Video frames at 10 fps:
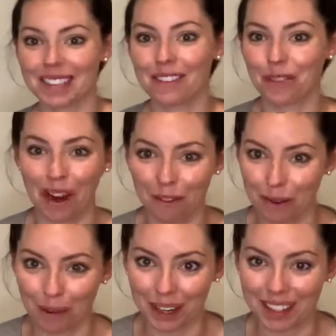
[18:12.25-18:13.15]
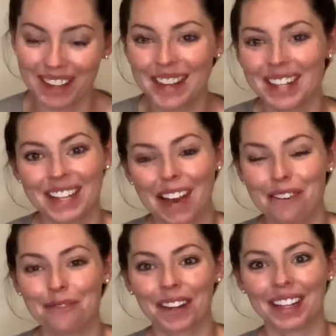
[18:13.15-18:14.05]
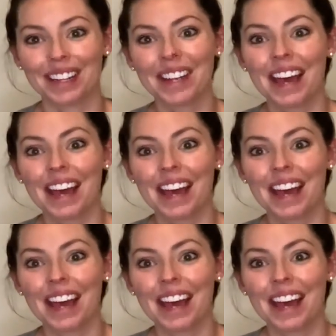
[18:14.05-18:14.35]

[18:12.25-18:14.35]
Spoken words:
for everyone to have fun in.